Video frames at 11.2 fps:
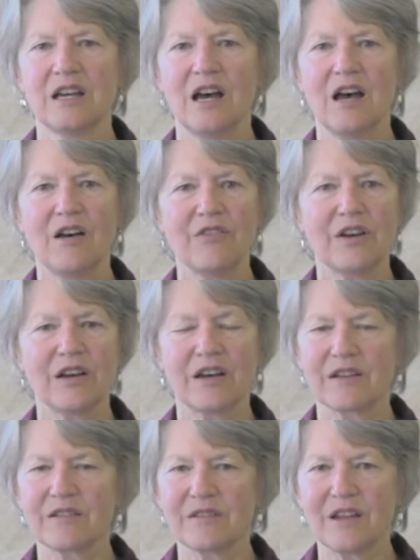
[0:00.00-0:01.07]
of
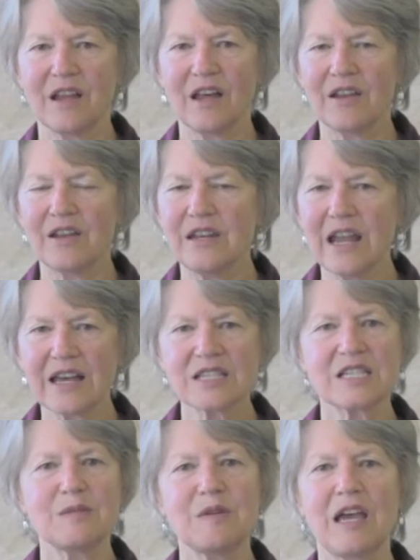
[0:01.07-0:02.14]
a
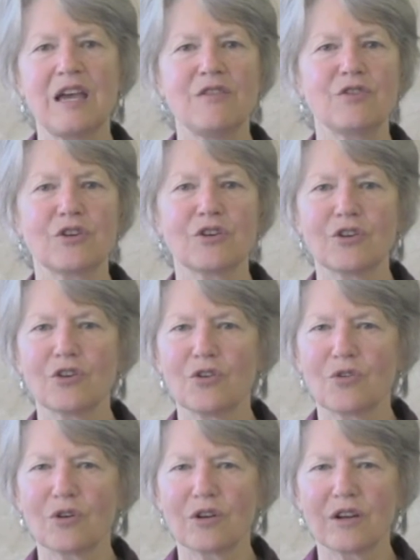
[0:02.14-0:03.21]
nasty behavior
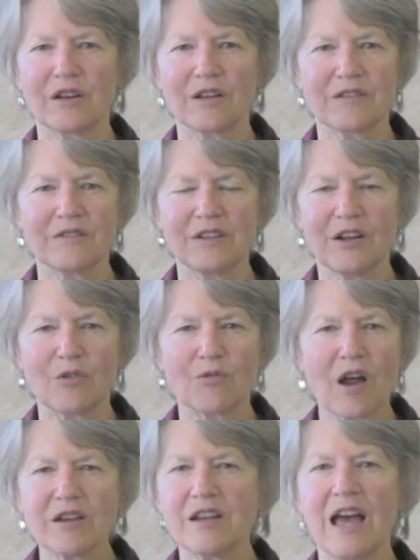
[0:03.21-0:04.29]
or a
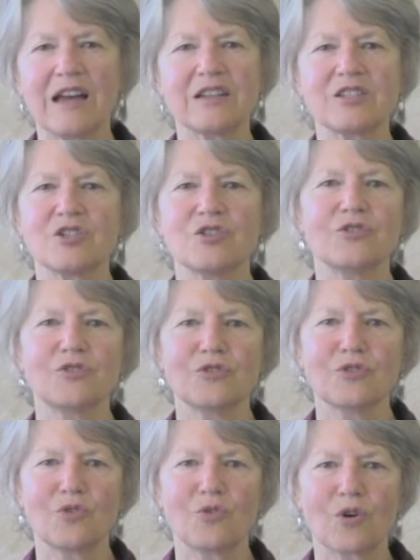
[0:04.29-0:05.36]
rotten
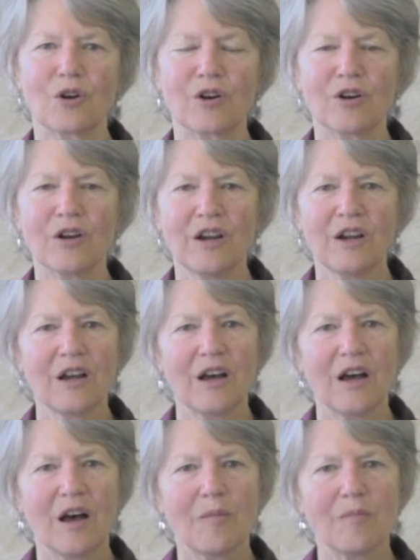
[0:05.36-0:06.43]
attitude or
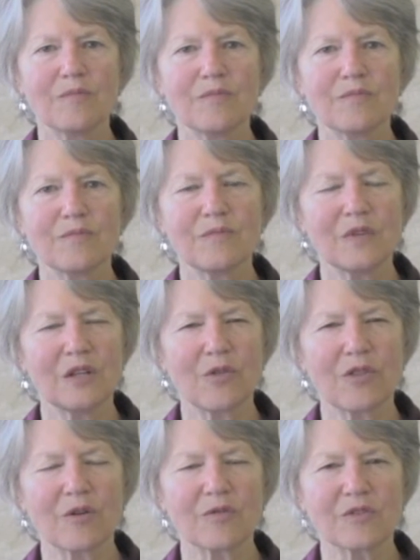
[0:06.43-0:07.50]

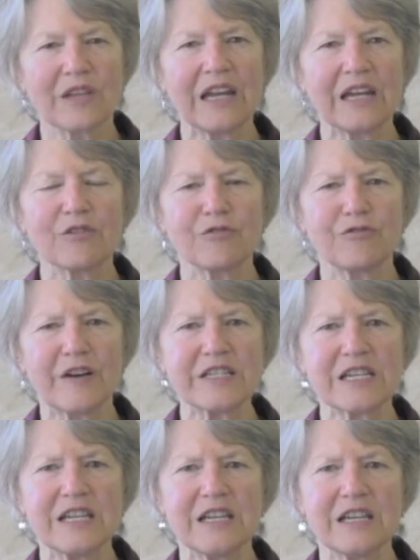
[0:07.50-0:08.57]
they're getting
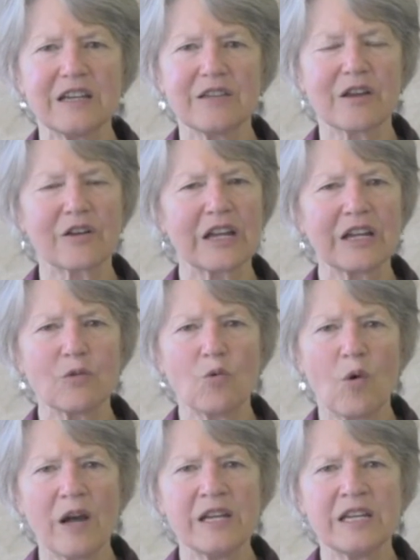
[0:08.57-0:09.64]
fussy, they're getting
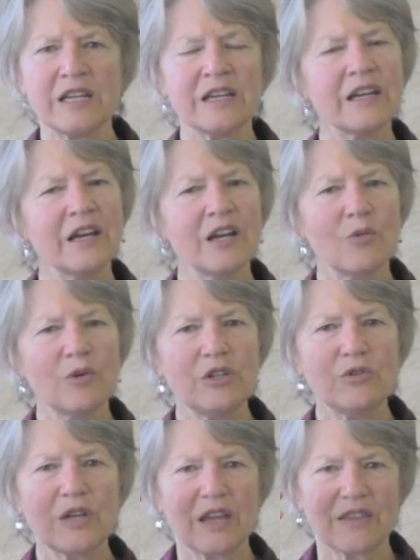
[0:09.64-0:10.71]
whiny. When
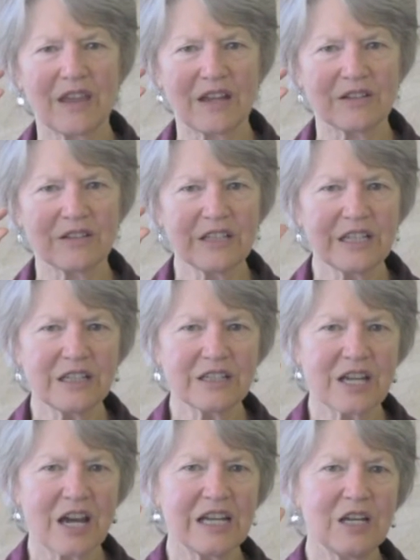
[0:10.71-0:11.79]
you get that little
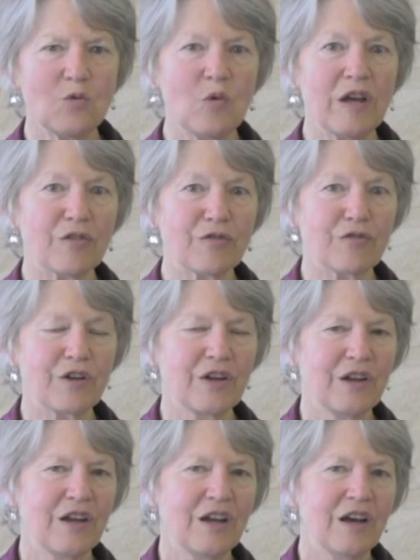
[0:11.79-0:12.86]
tiny whiff
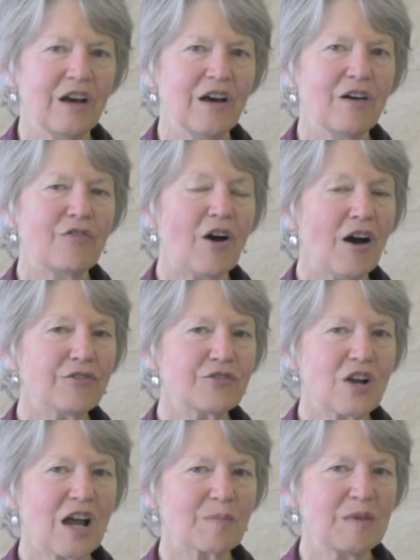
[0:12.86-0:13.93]
of
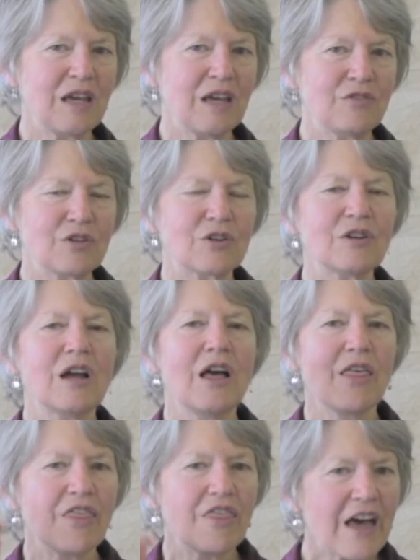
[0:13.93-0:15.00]
off-track behavior,
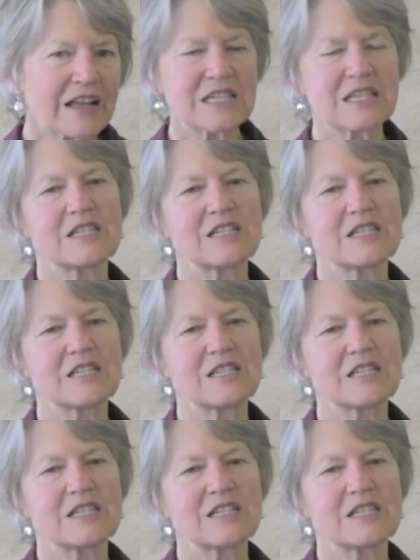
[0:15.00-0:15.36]
that's the